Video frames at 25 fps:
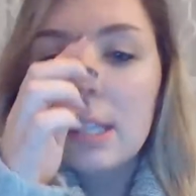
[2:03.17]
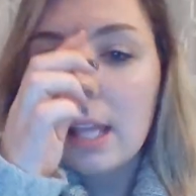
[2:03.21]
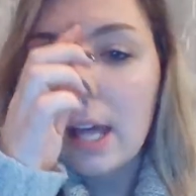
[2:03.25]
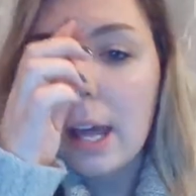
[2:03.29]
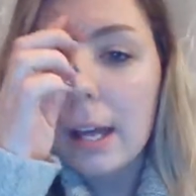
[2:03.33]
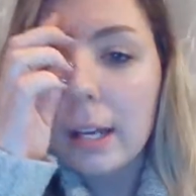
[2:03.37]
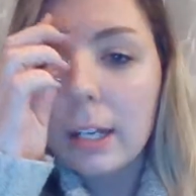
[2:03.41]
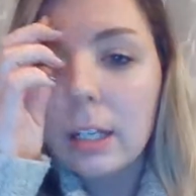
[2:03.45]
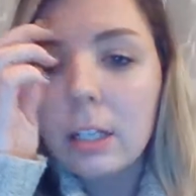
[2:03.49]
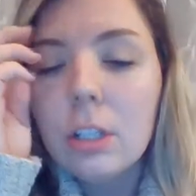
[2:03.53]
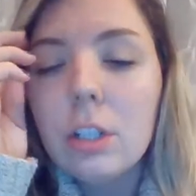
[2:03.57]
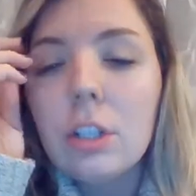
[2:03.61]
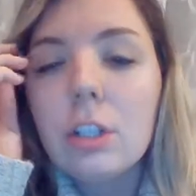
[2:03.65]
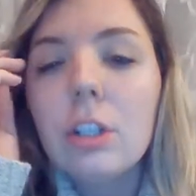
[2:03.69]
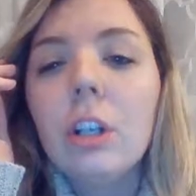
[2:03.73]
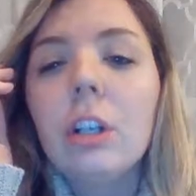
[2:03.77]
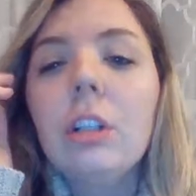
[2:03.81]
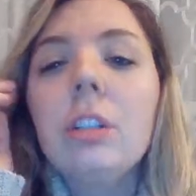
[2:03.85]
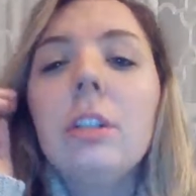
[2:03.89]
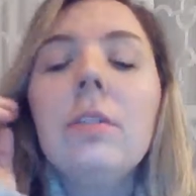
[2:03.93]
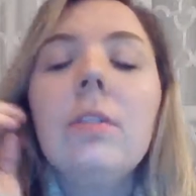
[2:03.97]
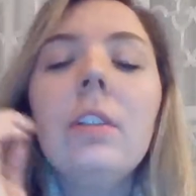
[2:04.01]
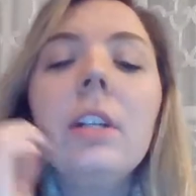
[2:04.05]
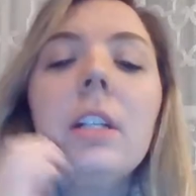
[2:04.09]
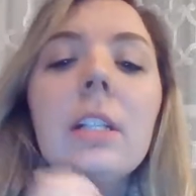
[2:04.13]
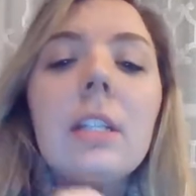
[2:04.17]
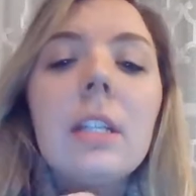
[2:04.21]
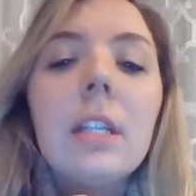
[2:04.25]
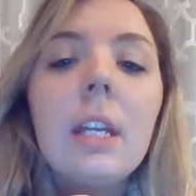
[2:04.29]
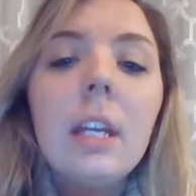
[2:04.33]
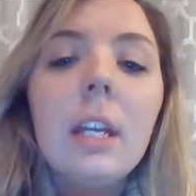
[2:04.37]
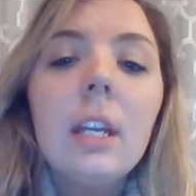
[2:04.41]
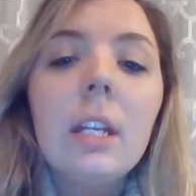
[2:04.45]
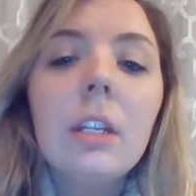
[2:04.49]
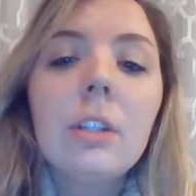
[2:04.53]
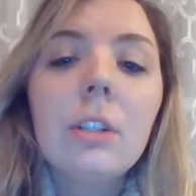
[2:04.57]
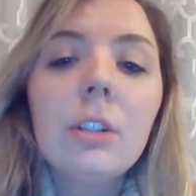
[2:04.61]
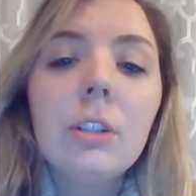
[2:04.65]
that constructivists
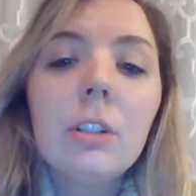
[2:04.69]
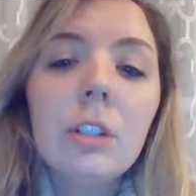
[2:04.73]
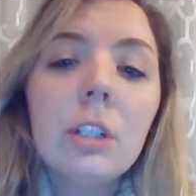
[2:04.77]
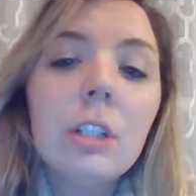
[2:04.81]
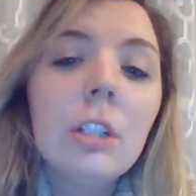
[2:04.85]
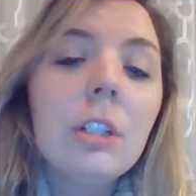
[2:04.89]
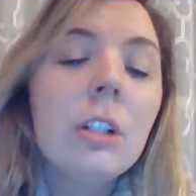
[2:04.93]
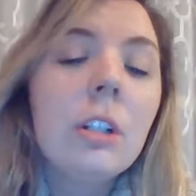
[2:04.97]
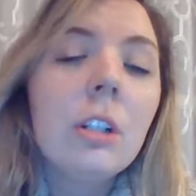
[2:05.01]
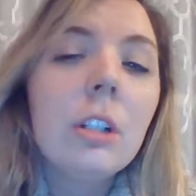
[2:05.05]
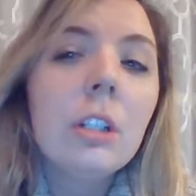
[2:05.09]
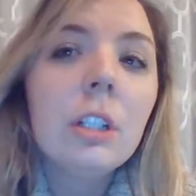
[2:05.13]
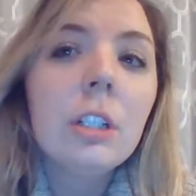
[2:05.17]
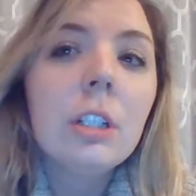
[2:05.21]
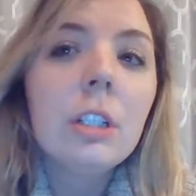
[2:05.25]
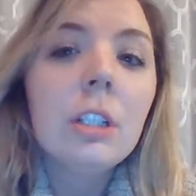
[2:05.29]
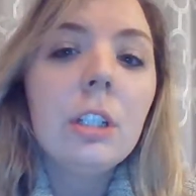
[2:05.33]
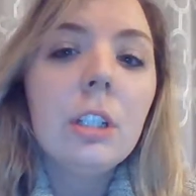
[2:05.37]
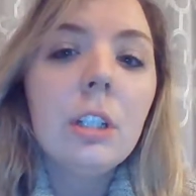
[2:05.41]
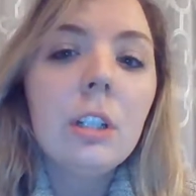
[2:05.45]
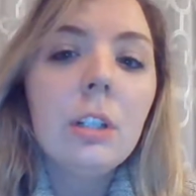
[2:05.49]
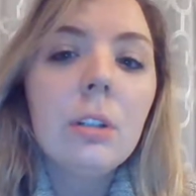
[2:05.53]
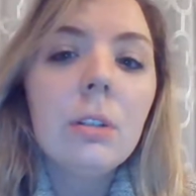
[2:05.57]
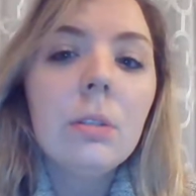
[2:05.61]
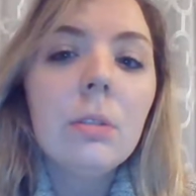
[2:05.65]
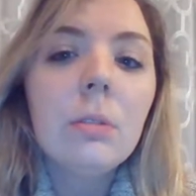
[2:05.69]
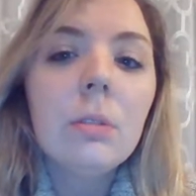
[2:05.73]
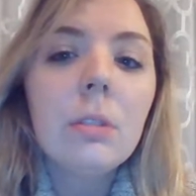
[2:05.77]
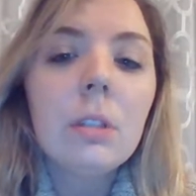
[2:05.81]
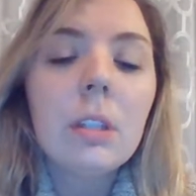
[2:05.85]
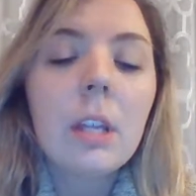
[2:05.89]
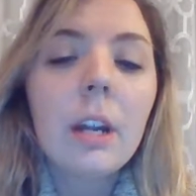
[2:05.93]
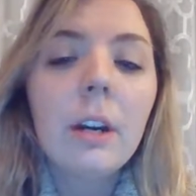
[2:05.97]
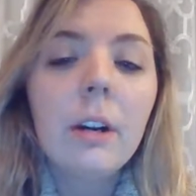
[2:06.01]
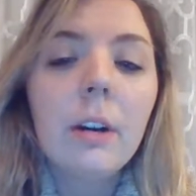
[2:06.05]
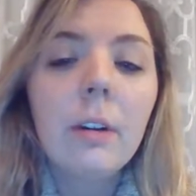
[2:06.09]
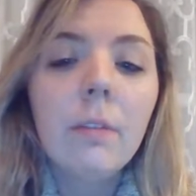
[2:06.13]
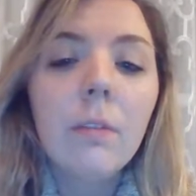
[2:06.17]
and traditionalists use
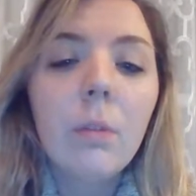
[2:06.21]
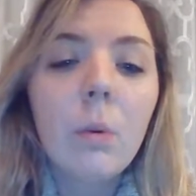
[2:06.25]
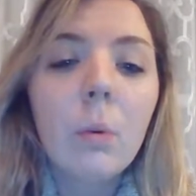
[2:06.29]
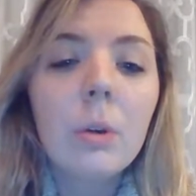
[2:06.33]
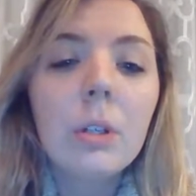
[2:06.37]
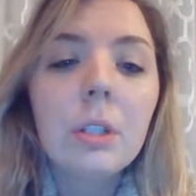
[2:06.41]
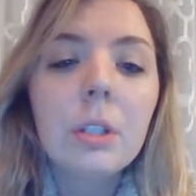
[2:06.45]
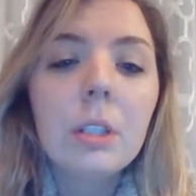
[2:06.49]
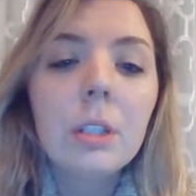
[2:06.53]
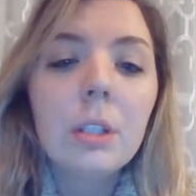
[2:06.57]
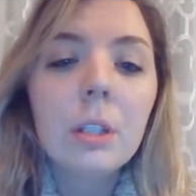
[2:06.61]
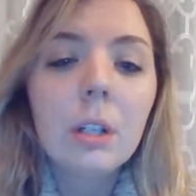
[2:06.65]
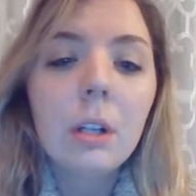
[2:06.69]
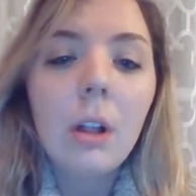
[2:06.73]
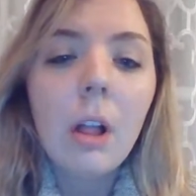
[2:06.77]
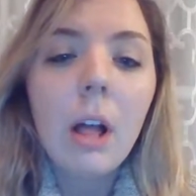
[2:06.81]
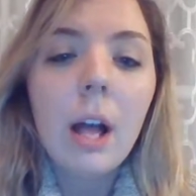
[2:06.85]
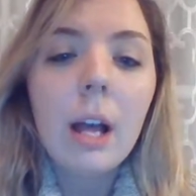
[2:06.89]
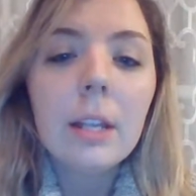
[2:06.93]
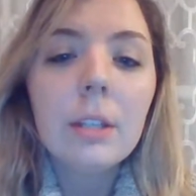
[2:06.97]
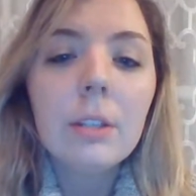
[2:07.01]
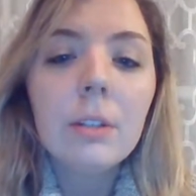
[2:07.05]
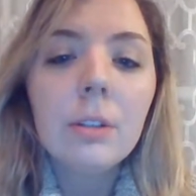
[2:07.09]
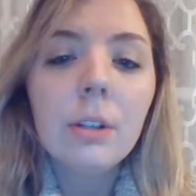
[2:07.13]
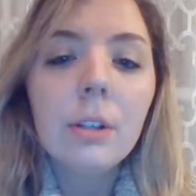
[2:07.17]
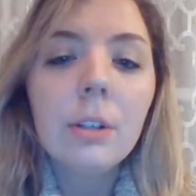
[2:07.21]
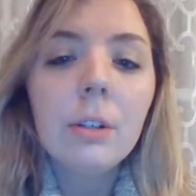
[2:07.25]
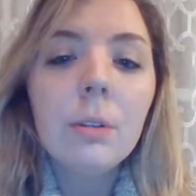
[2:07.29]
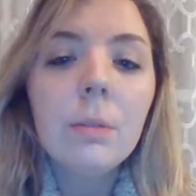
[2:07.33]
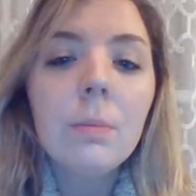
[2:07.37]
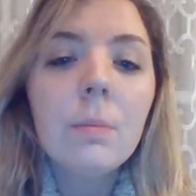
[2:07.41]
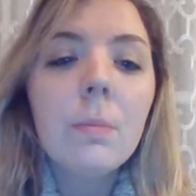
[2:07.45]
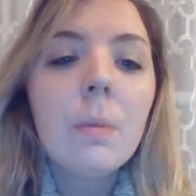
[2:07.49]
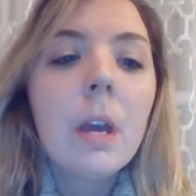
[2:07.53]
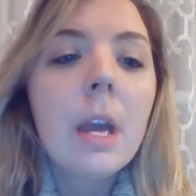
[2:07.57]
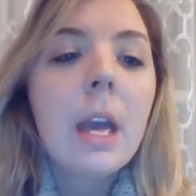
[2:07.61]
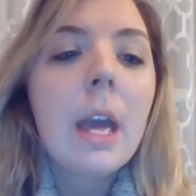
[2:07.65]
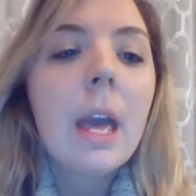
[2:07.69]
that are enforced in the
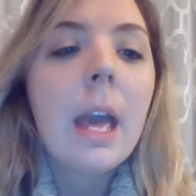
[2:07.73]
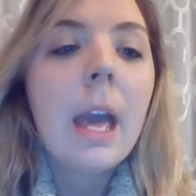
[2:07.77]
classroom?